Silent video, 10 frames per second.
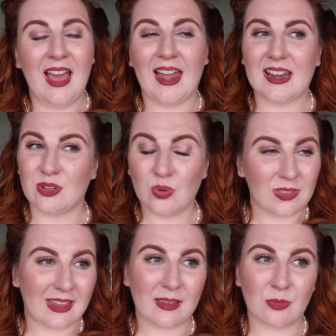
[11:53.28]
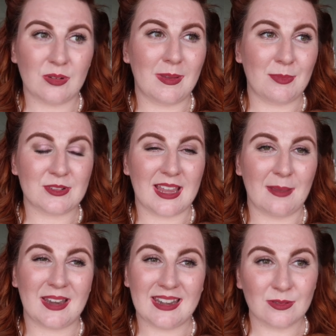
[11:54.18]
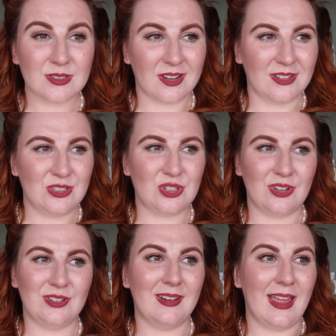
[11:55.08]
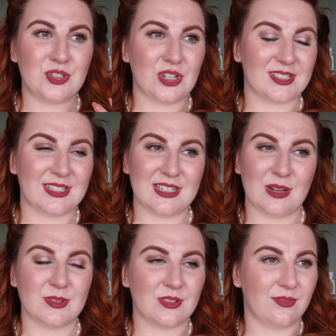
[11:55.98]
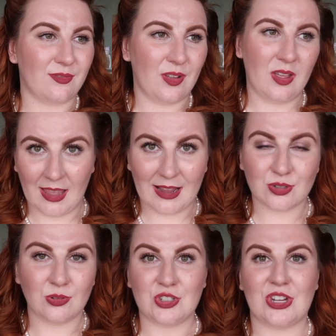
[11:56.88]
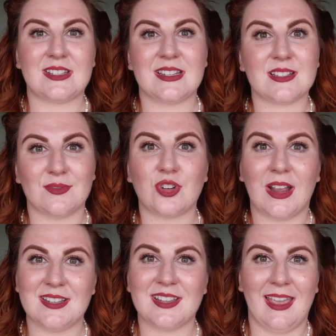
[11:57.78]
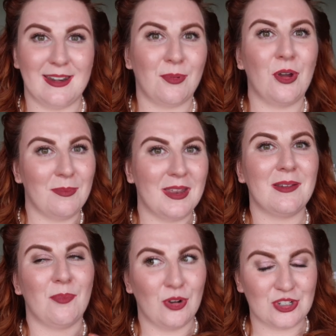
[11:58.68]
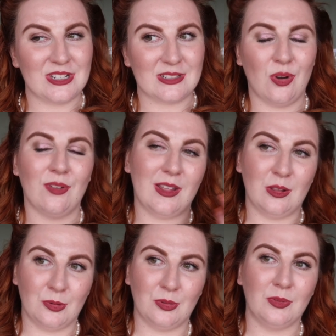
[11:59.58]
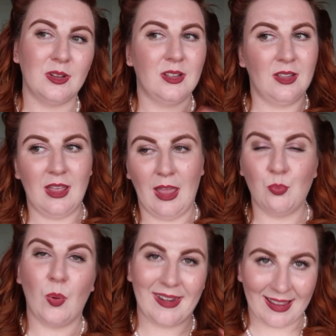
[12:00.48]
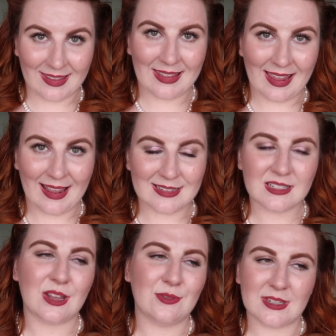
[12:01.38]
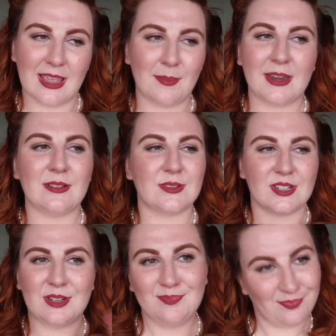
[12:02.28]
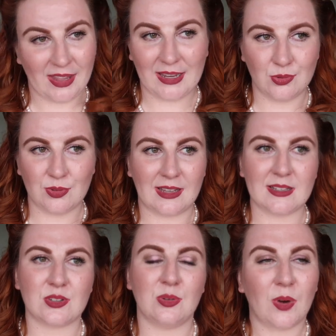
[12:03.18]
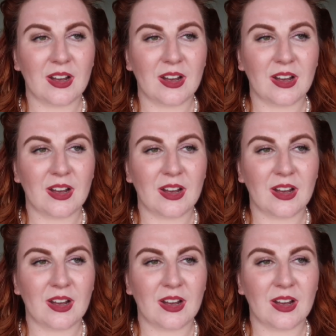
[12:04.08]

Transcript: And I don't think I'm going to be able to get my nails done in June, just in terms of the actual logistics of trying to get an appointment and what she's got available and when I can get into town to get my nails done. I don't think it's going to